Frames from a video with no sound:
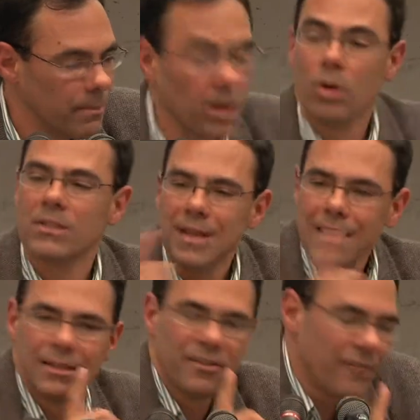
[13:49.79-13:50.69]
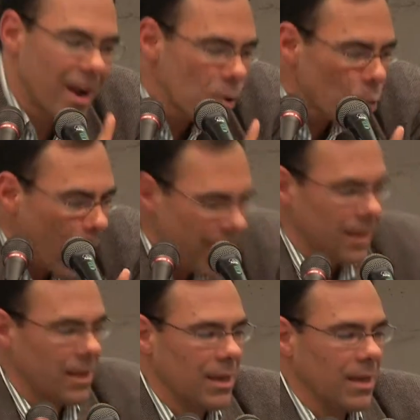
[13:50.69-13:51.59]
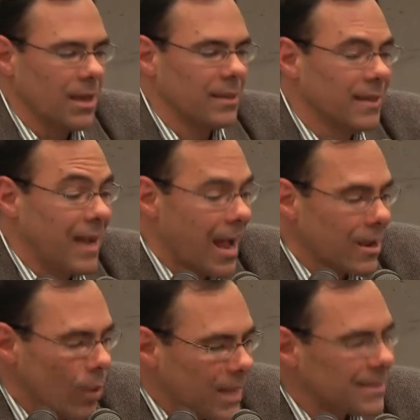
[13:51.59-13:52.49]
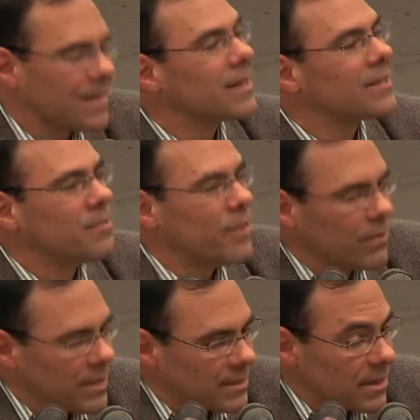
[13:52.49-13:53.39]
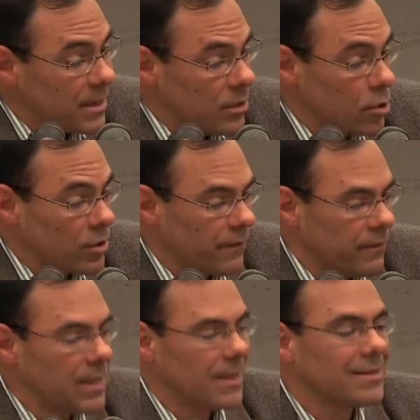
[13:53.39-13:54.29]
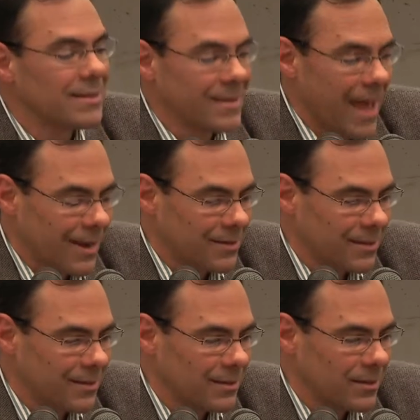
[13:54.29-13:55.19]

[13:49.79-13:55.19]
Because the very way the ayahuasca experience in UDV is enacted